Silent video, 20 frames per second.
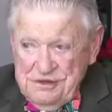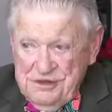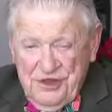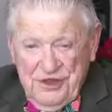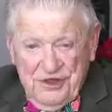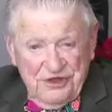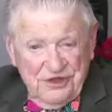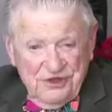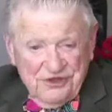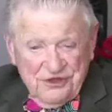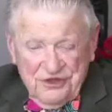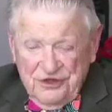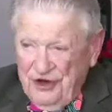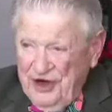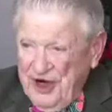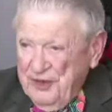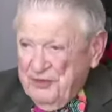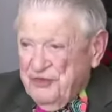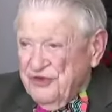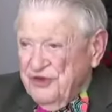He can
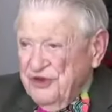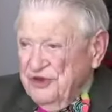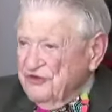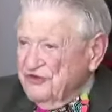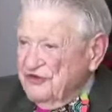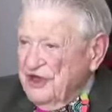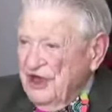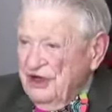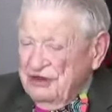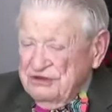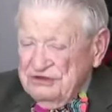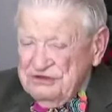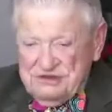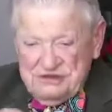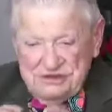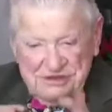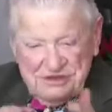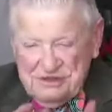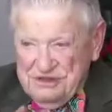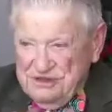describe things
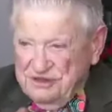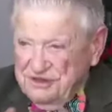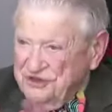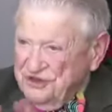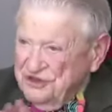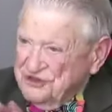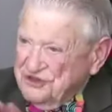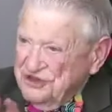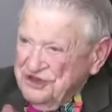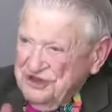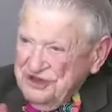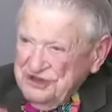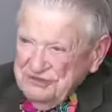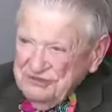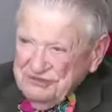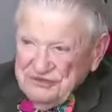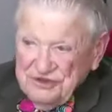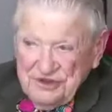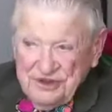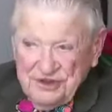down to just
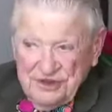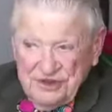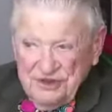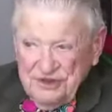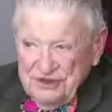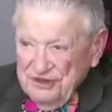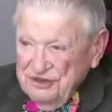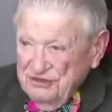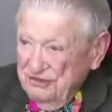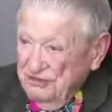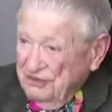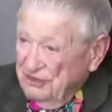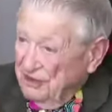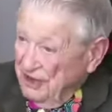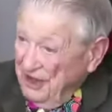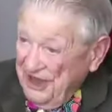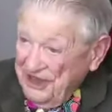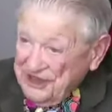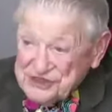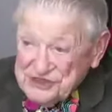
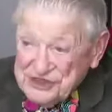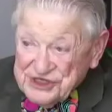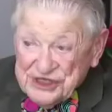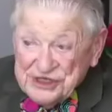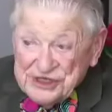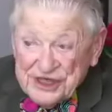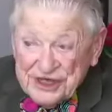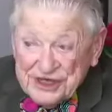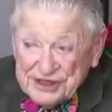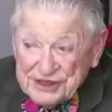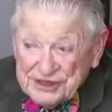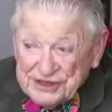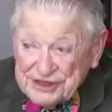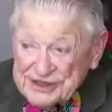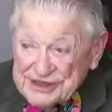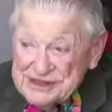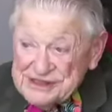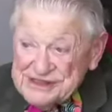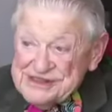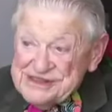last
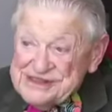detail.